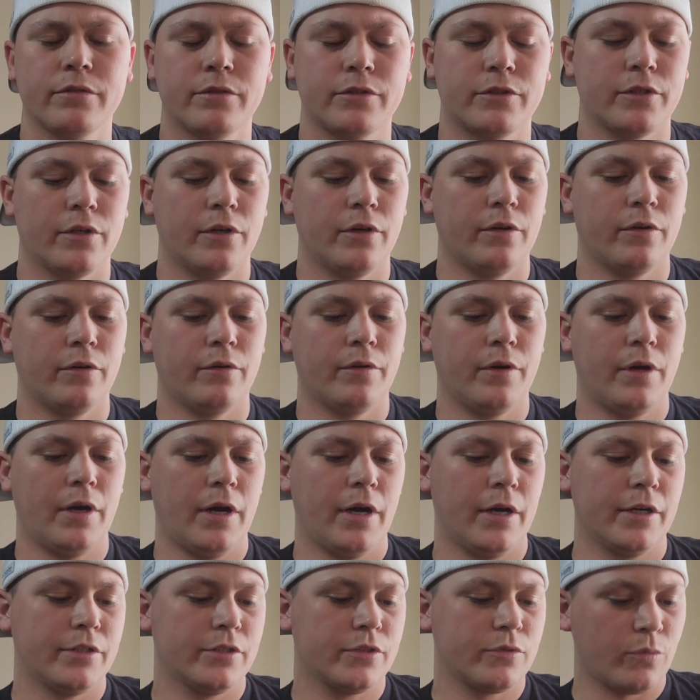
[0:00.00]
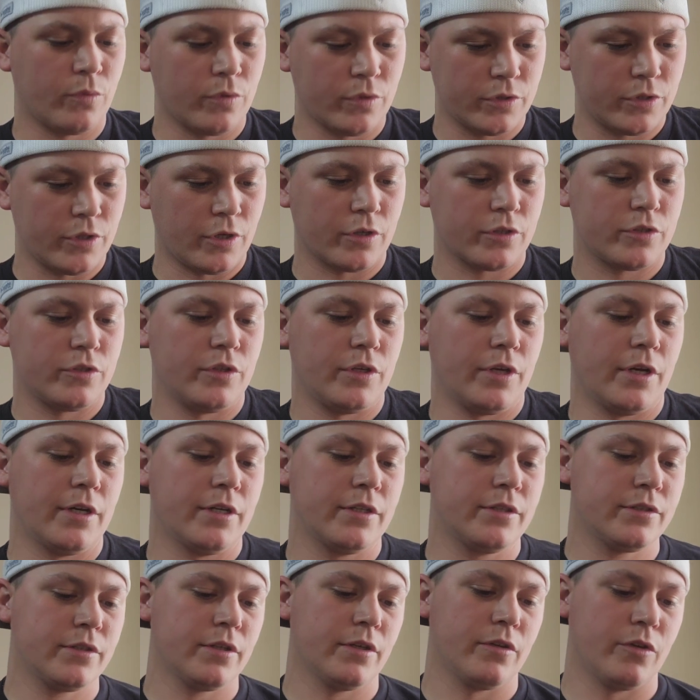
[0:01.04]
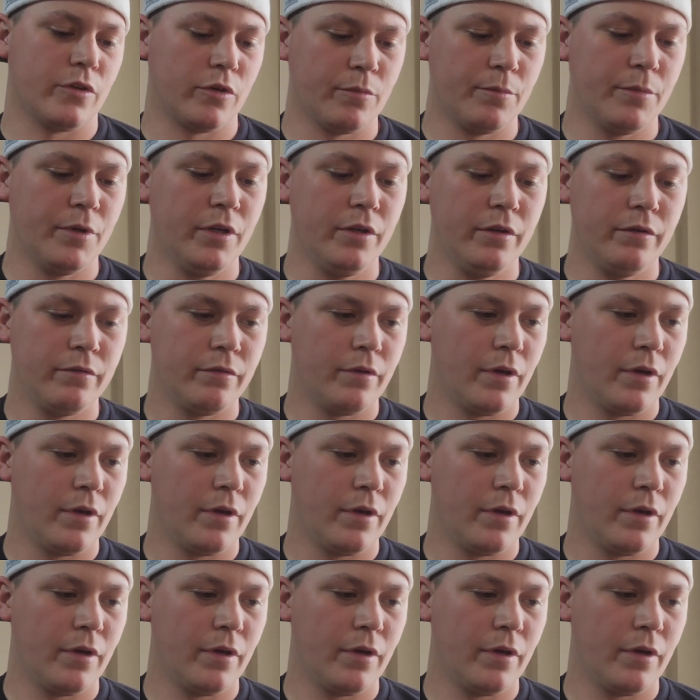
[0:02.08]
so I just want to talk to you guys a little bit